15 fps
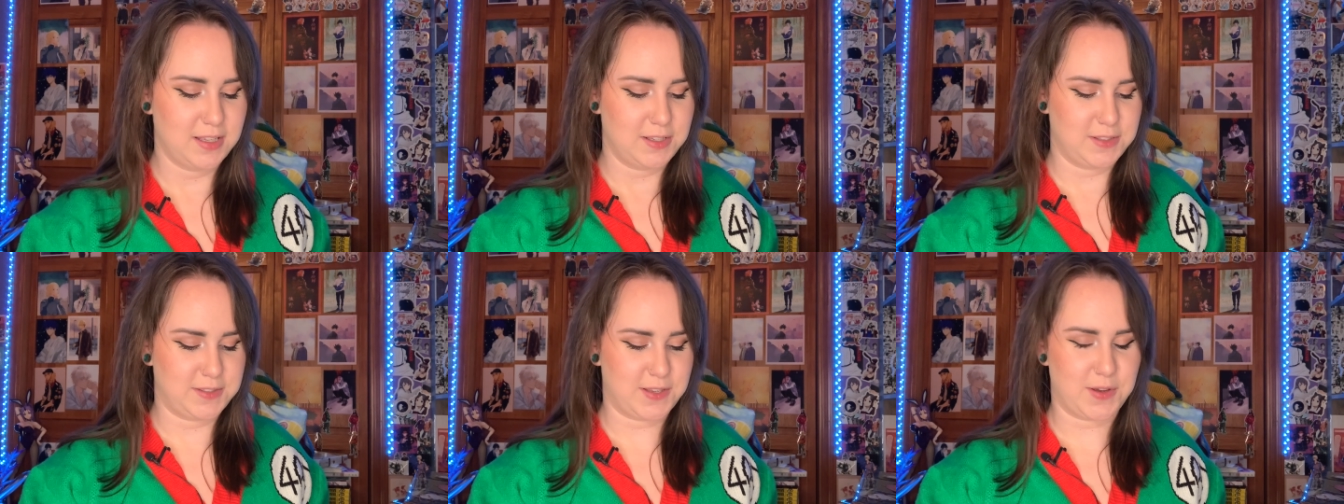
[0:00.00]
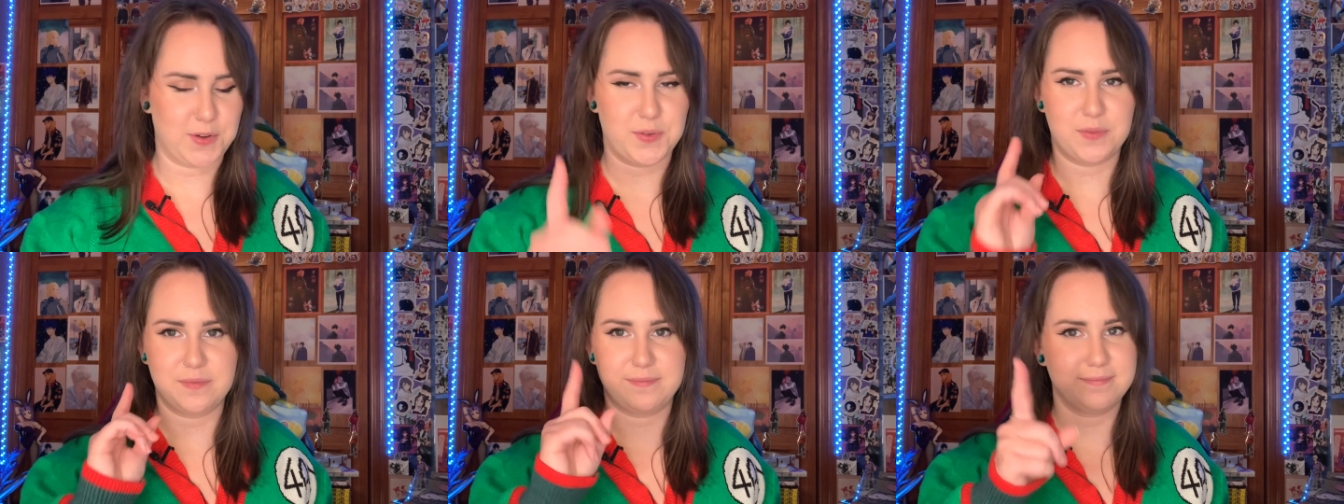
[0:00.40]

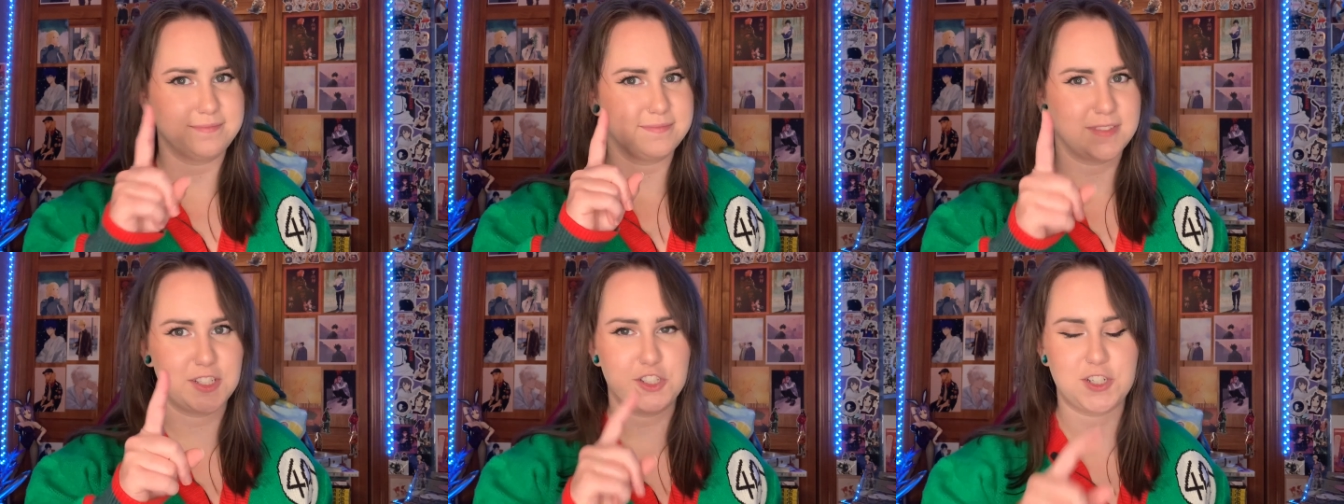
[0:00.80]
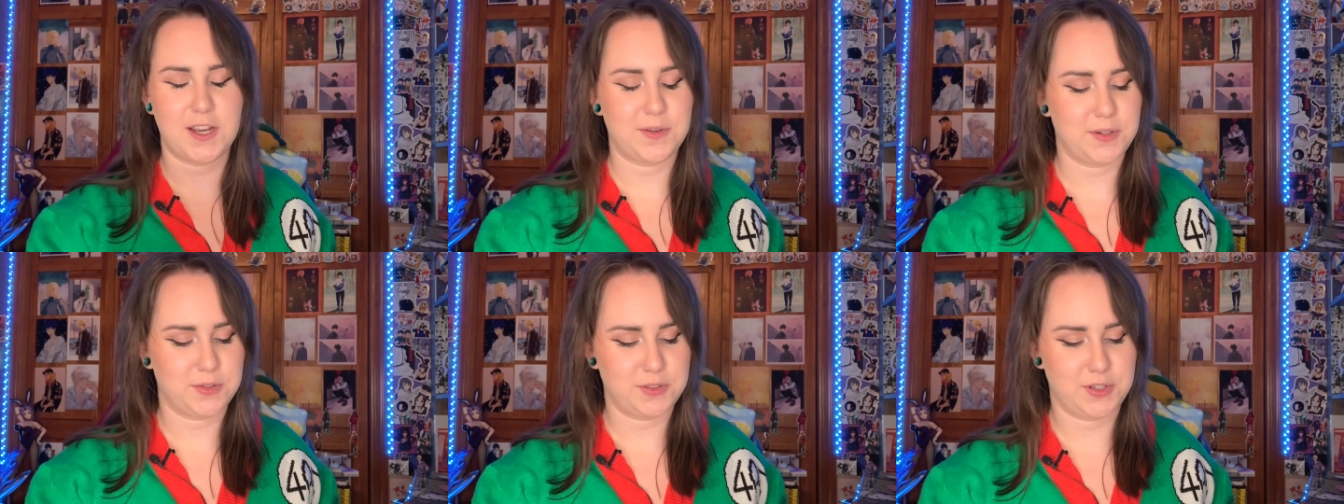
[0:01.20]
So
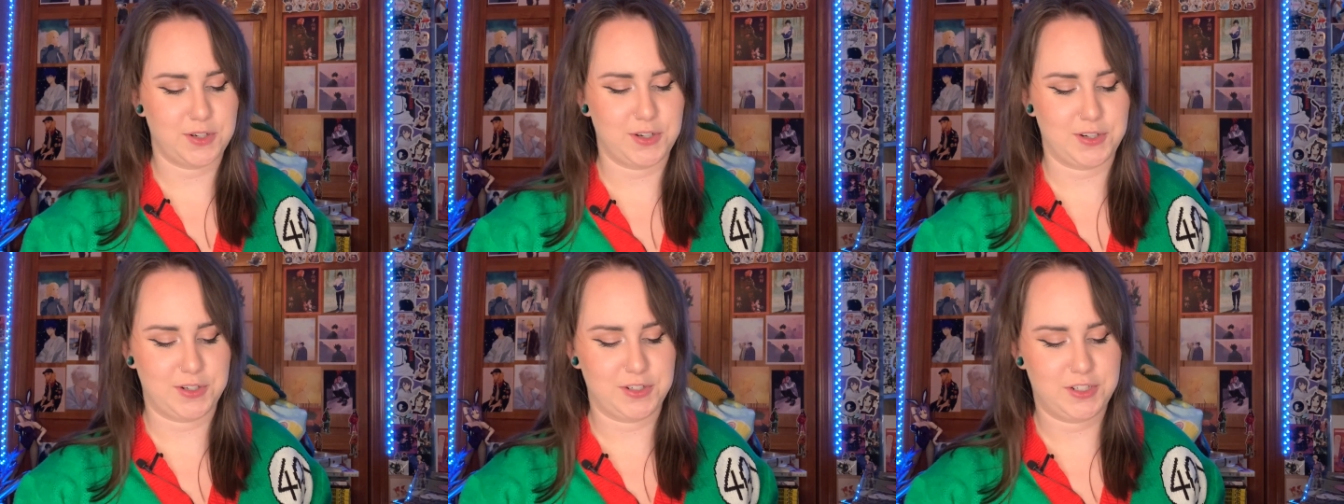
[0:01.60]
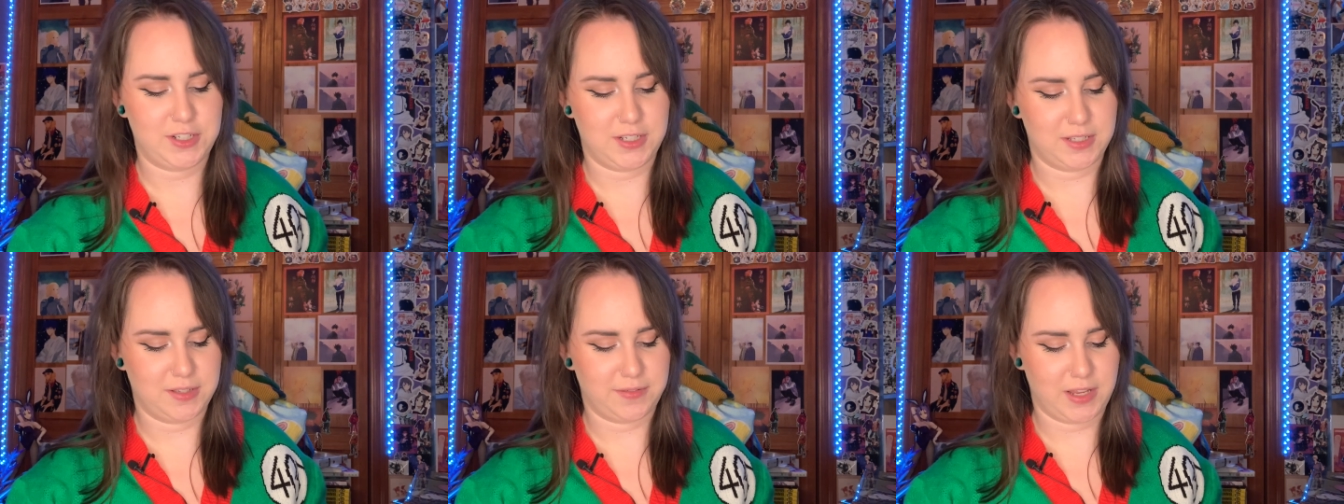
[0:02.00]
shout out to her,
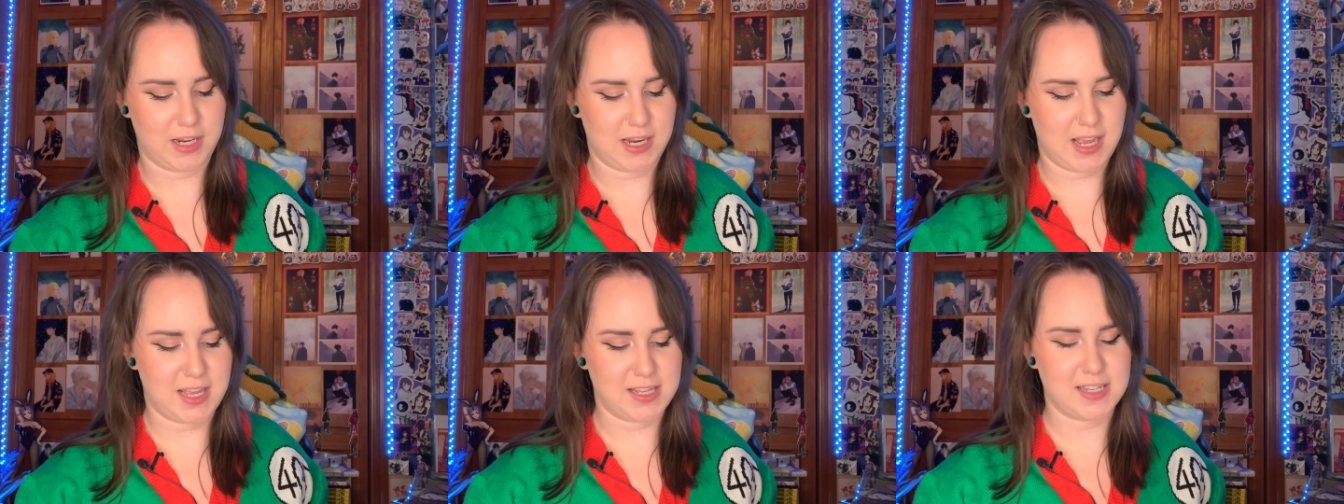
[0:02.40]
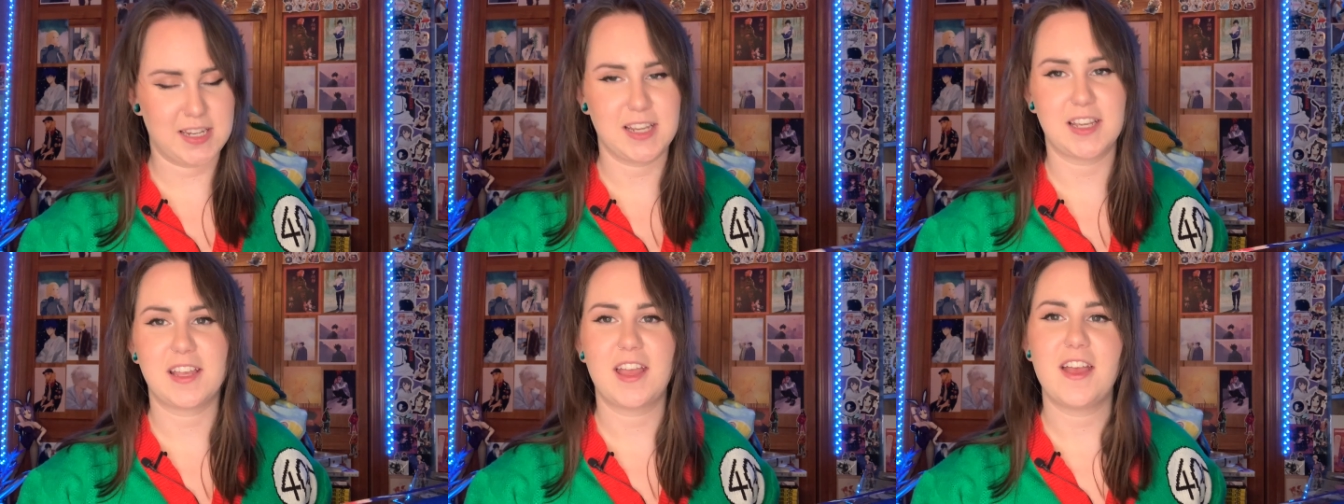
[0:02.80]
she is
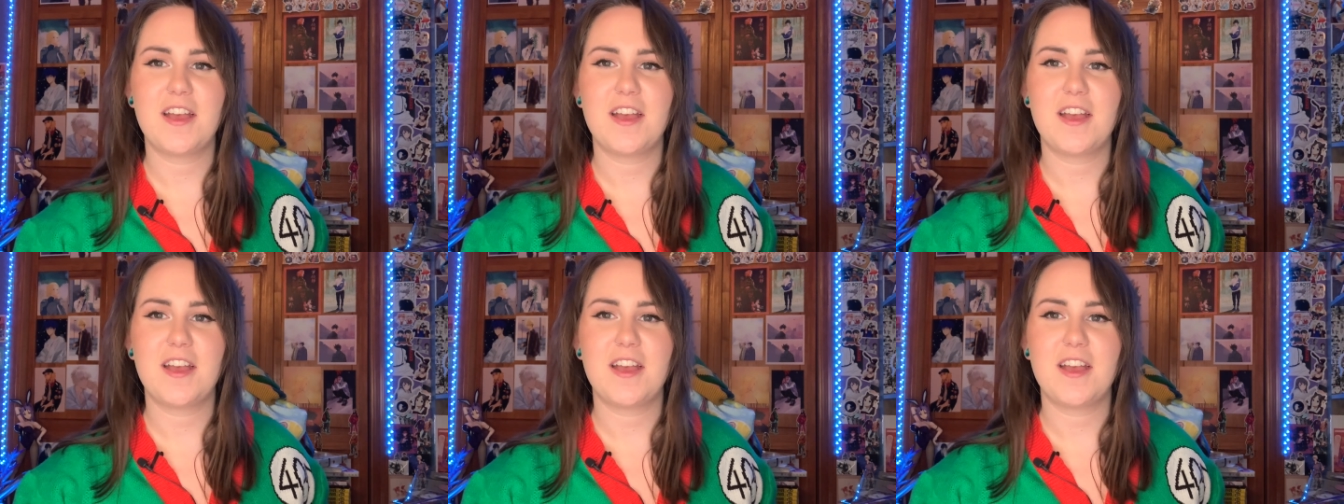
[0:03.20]
fantastic.